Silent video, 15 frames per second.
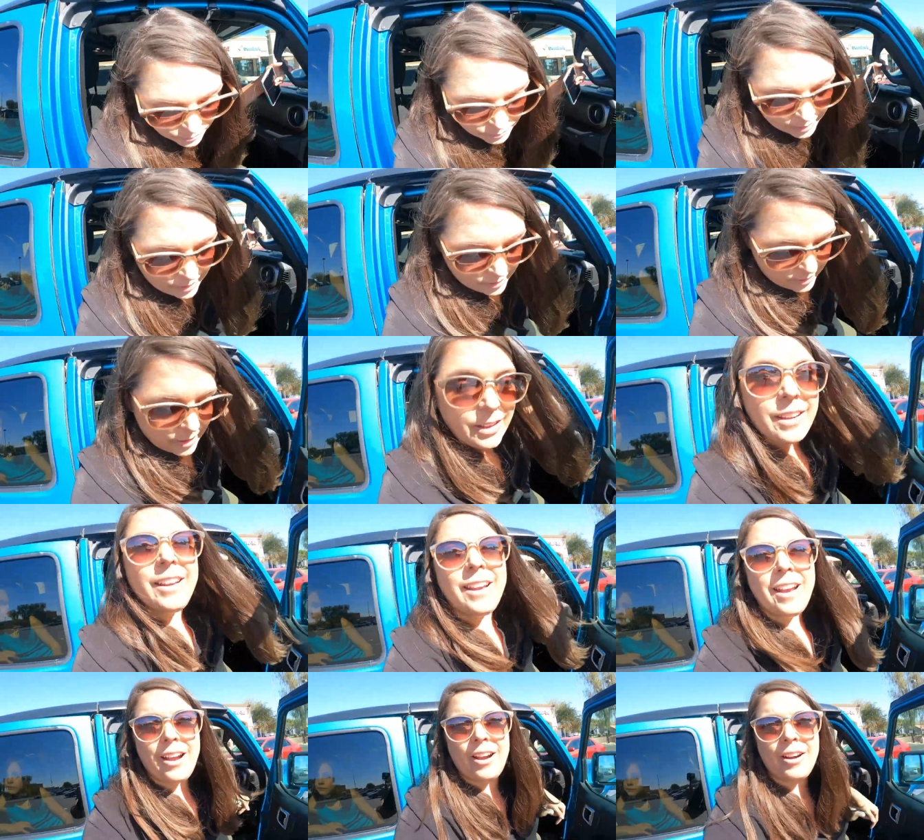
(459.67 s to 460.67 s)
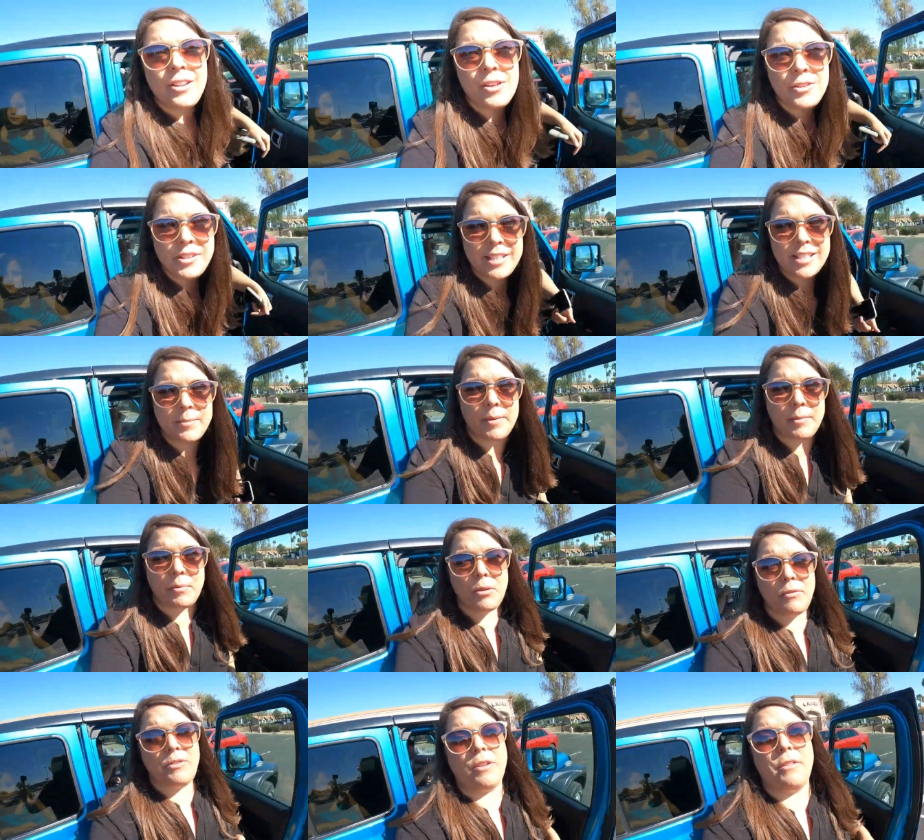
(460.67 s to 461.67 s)
Well, our closing has been
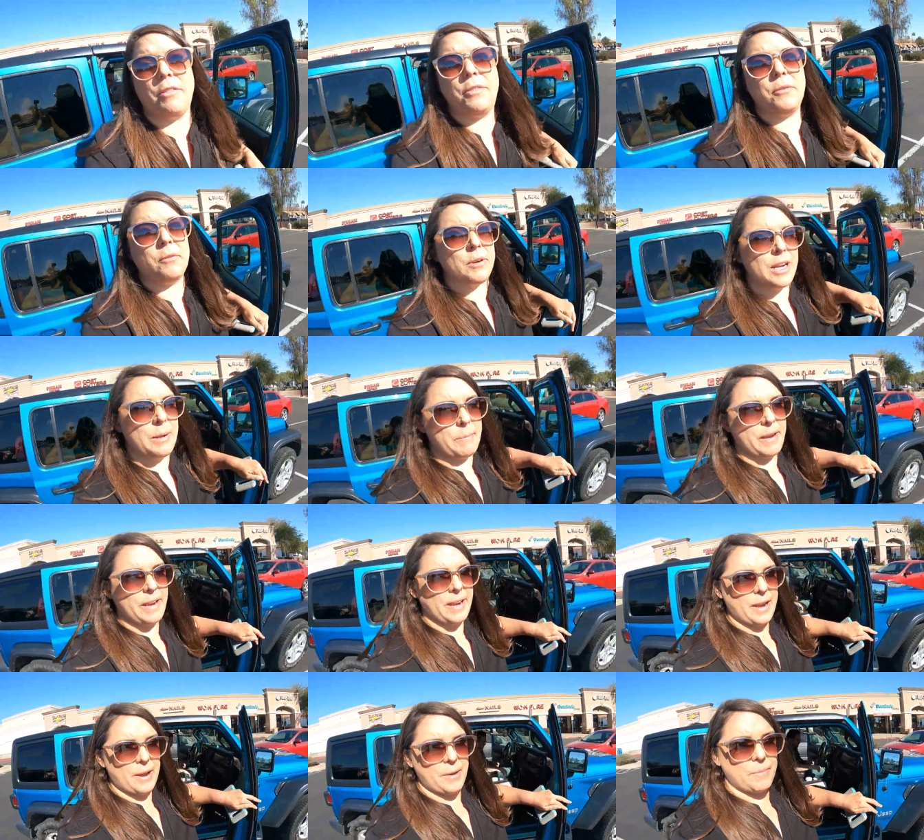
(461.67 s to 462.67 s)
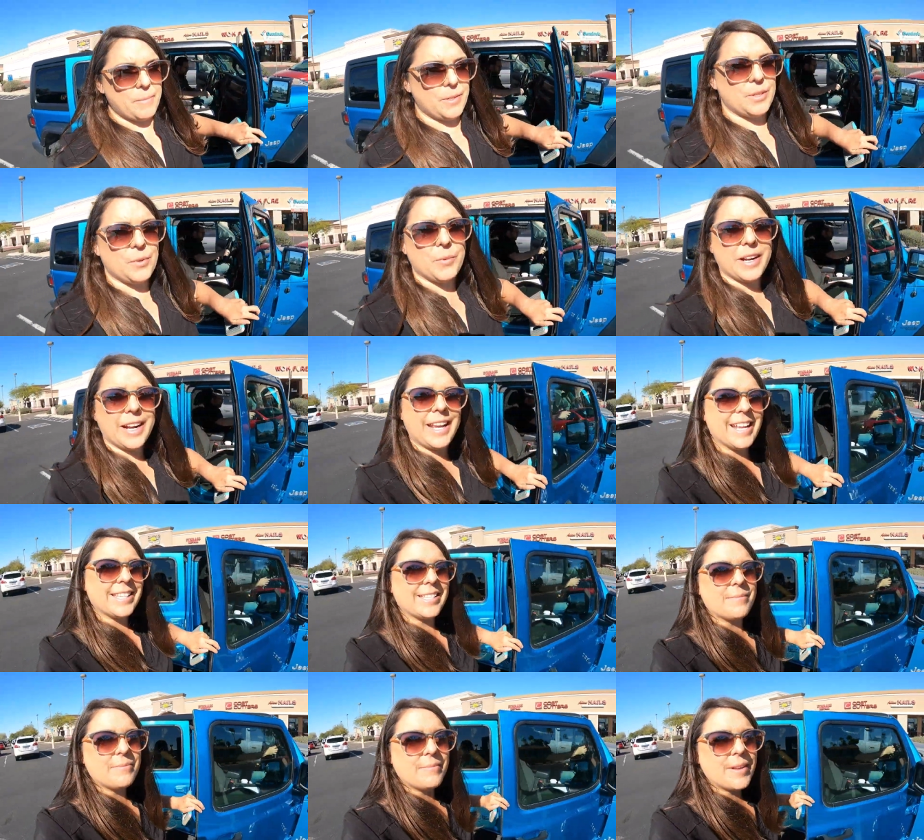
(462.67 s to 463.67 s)
moved to 3 p.m., so we're going to
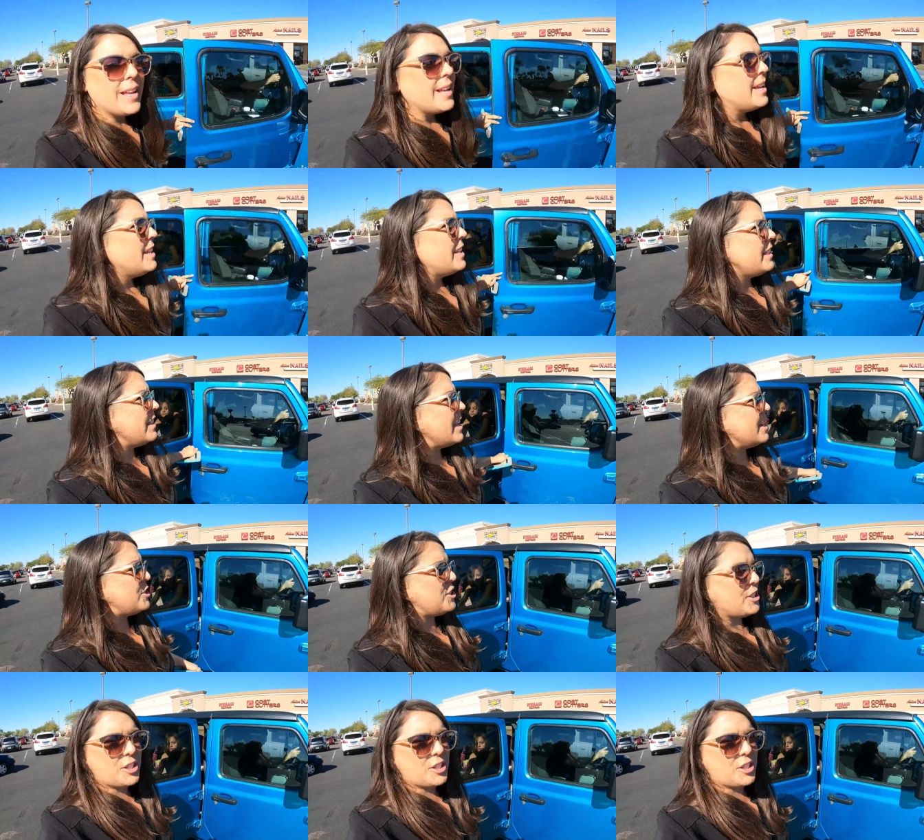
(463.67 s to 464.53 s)
get some lunch.